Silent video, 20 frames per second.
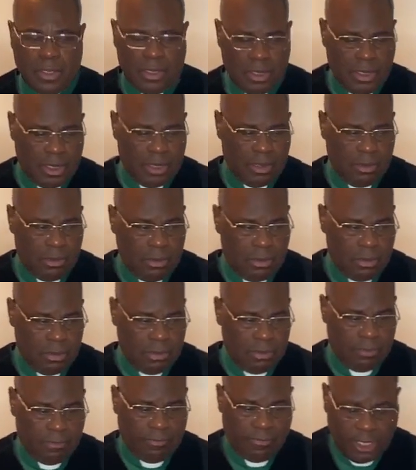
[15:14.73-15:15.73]
you know,
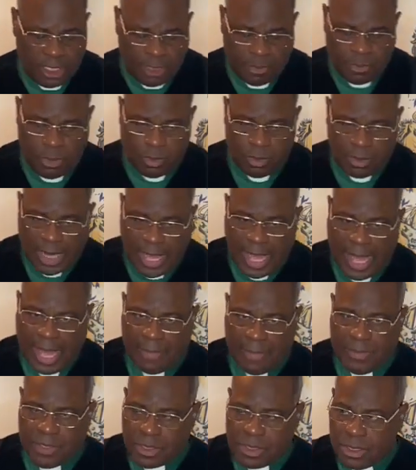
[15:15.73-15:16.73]
Facebook
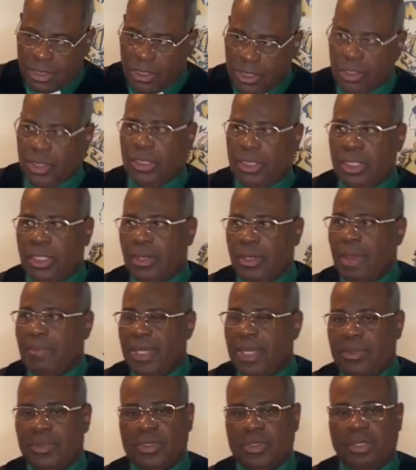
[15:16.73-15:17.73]
Live is good. I
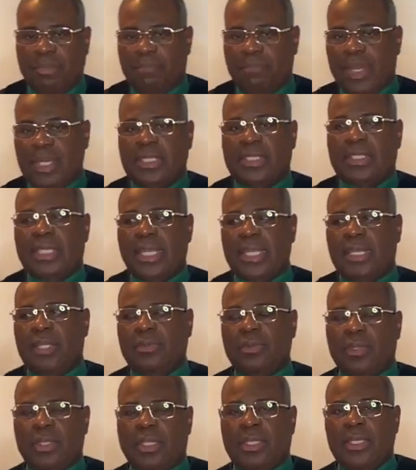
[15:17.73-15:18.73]
mean, it was the best thing
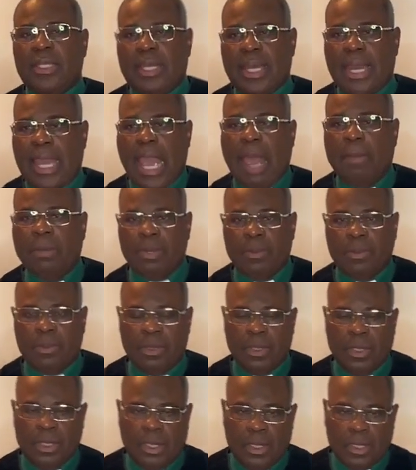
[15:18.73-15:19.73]
that could have happened,
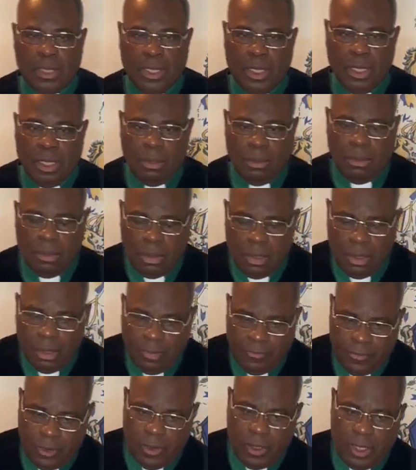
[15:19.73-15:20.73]
you know,
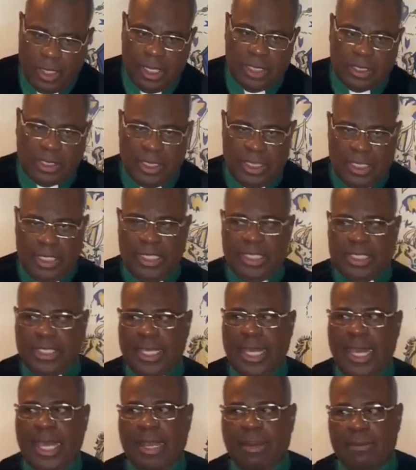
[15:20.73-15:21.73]
for us in this
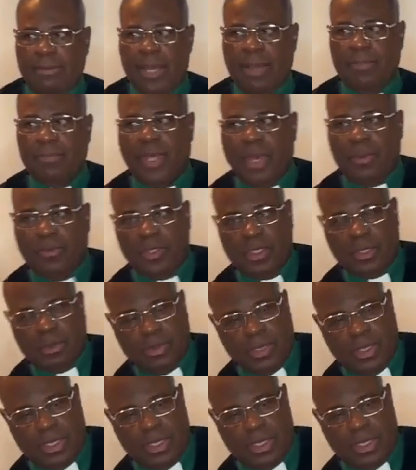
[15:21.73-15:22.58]
time. That was a